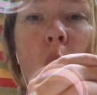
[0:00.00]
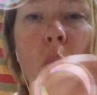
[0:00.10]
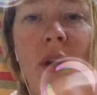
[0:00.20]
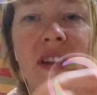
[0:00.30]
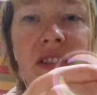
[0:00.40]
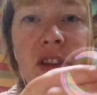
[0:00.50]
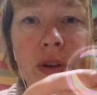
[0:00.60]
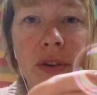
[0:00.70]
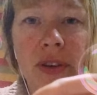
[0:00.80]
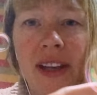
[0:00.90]
with
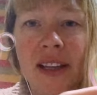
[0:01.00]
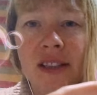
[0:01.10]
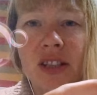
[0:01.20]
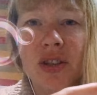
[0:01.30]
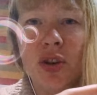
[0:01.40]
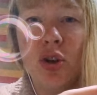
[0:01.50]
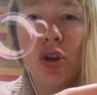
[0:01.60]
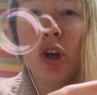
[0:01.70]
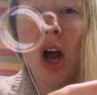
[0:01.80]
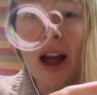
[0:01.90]
you into
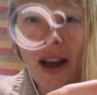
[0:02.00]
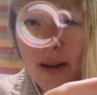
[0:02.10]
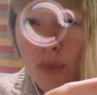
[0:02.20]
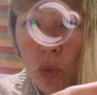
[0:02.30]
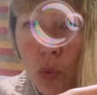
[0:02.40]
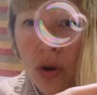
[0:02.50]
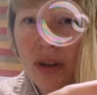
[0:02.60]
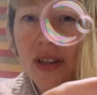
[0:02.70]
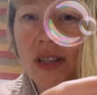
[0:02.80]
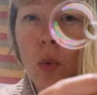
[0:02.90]
calmer
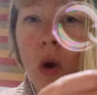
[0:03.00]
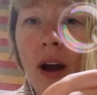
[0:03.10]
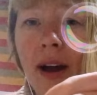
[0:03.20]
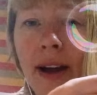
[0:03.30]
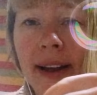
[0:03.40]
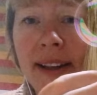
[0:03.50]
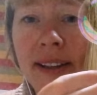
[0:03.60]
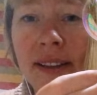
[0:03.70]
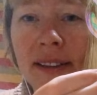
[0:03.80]
waters. Why?